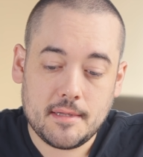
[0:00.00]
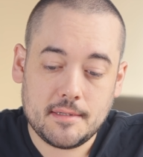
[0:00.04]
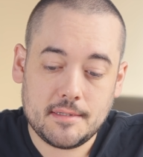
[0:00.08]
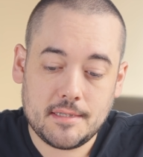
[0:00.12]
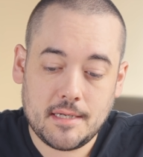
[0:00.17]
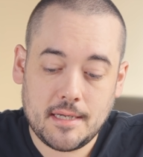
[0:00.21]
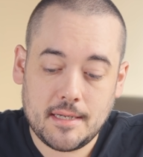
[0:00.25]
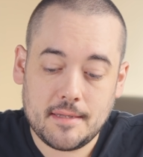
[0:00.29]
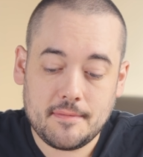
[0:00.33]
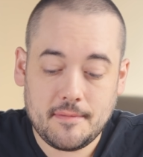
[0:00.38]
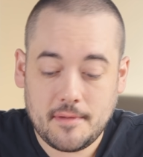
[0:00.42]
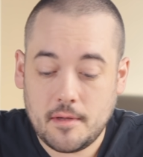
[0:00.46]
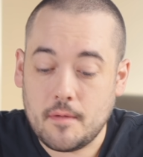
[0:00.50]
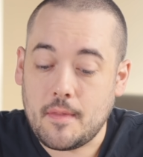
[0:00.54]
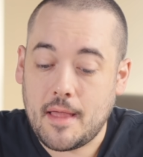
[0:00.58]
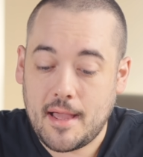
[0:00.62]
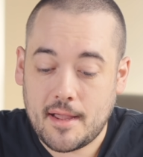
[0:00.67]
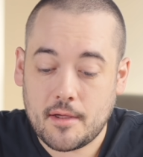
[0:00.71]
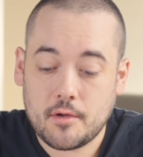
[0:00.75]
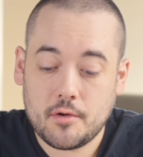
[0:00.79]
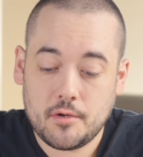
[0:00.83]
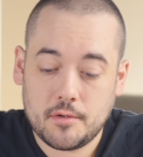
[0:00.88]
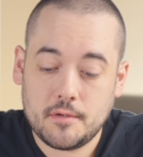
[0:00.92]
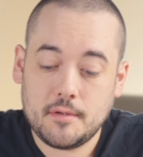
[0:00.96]
you know,
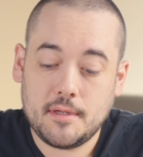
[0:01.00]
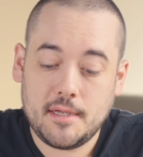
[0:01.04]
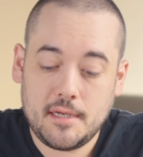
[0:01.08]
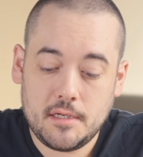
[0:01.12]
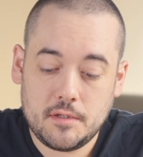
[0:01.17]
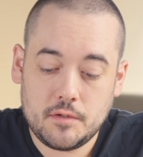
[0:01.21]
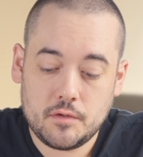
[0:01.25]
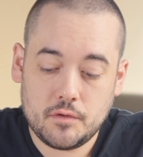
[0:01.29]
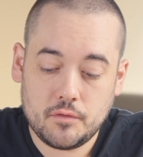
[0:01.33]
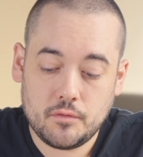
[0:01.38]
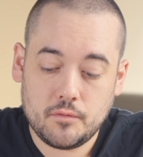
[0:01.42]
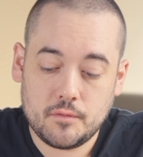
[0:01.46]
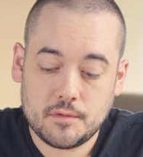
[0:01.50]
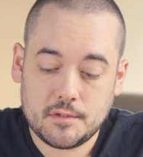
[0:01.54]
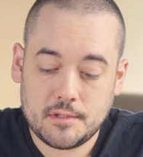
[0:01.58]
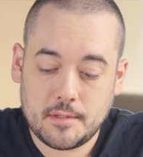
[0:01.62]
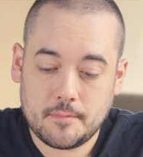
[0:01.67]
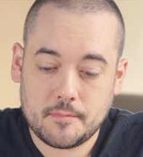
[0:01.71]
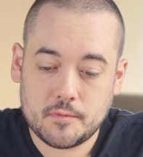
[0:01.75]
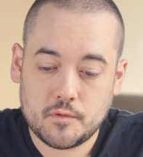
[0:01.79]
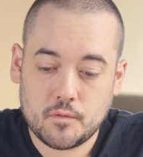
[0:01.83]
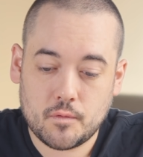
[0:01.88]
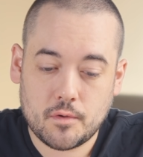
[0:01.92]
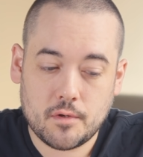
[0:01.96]
that could lead to
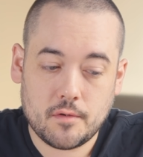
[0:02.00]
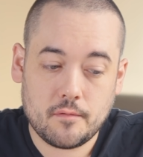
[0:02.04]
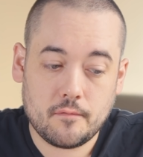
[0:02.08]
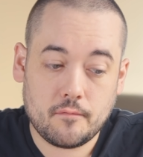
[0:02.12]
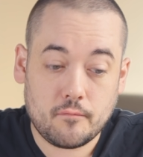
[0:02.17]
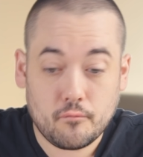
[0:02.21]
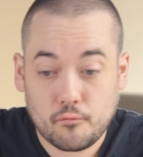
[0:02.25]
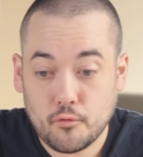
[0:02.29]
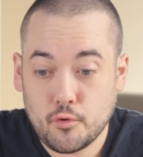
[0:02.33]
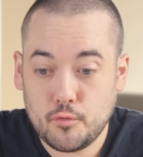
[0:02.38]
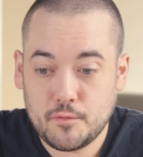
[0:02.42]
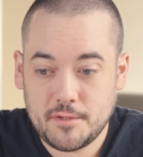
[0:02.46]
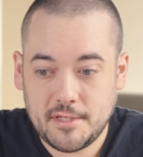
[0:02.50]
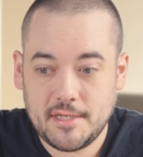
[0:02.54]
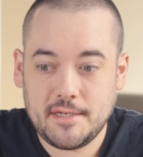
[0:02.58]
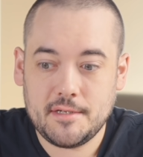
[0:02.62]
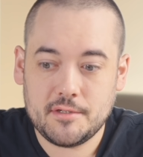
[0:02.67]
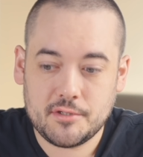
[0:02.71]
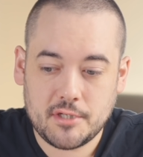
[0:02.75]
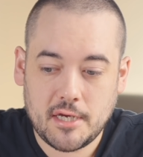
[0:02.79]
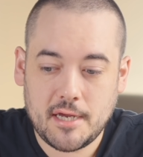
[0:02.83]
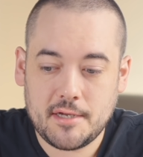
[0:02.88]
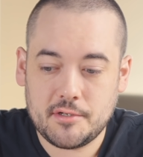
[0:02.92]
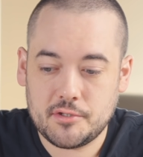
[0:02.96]
some sort of routine
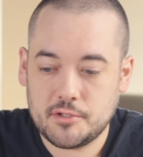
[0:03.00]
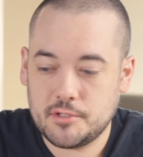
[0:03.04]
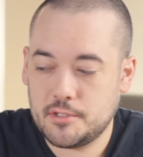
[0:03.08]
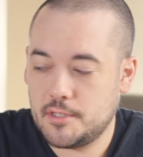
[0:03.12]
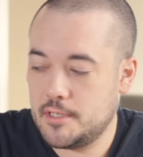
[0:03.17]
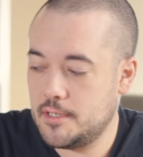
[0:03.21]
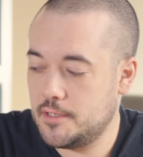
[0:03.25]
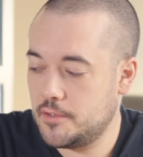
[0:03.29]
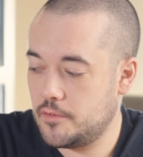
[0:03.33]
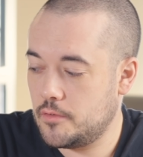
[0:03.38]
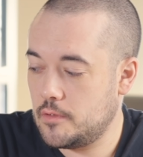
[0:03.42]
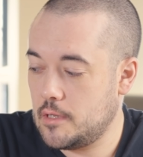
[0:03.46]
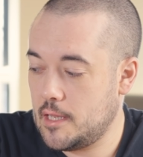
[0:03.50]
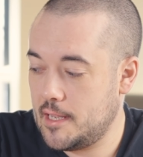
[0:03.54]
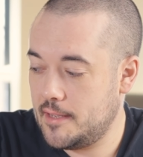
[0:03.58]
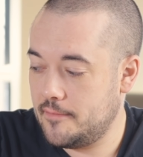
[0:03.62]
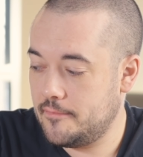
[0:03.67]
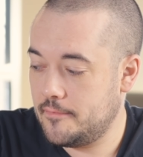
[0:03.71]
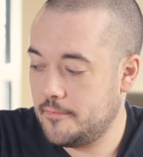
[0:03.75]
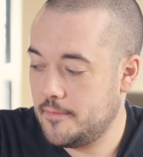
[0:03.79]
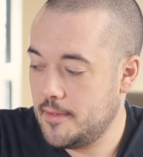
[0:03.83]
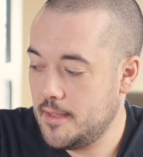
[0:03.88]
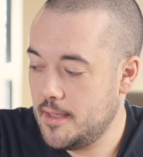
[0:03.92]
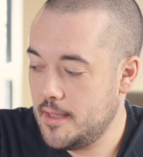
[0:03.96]
change in your life.